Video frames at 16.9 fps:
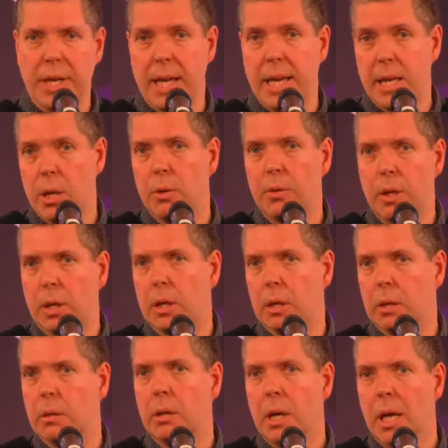near you that
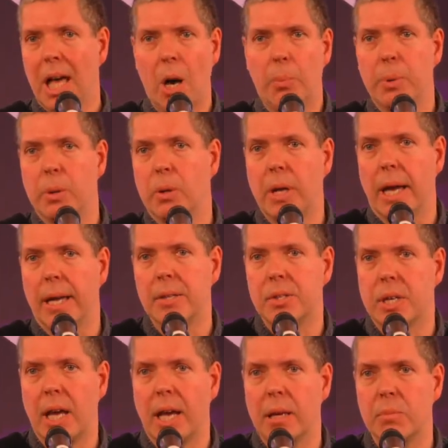can help you get
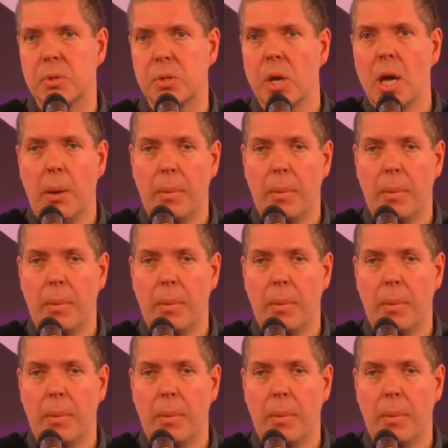into games.